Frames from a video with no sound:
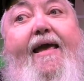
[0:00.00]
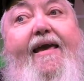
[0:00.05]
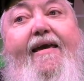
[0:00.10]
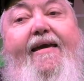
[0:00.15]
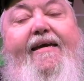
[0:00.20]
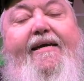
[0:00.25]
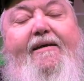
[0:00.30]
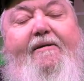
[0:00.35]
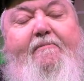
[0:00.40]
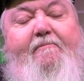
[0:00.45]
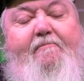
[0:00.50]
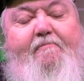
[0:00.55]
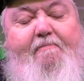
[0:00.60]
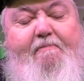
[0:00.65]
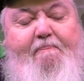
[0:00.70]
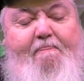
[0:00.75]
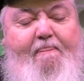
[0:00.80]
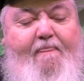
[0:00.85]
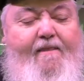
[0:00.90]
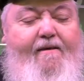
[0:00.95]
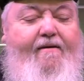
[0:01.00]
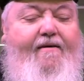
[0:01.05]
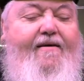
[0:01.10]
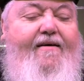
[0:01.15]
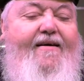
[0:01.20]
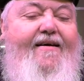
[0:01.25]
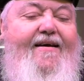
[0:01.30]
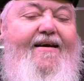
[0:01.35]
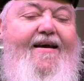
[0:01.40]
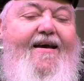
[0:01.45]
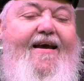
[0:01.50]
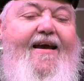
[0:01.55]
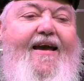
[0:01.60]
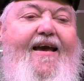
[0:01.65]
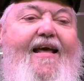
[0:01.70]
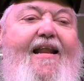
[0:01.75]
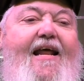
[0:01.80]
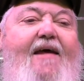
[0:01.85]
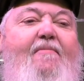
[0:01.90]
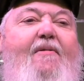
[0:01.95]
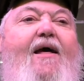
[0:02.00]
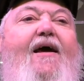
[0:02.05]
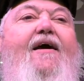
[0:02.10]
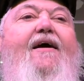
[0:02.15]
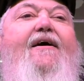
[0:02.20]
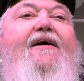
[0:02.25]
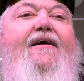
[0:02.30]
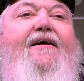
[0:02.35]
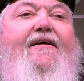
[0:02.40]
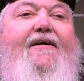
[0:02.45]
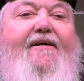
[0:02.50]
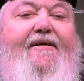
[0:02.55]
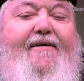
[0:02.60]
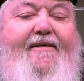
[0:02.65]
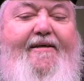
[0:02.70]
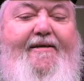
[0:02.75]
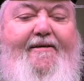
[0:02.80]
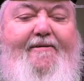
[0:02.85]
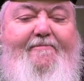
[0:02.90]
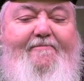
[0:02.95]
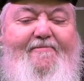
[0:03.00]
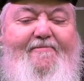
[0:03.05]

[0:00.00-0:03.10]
in. And I'm like, uh huh.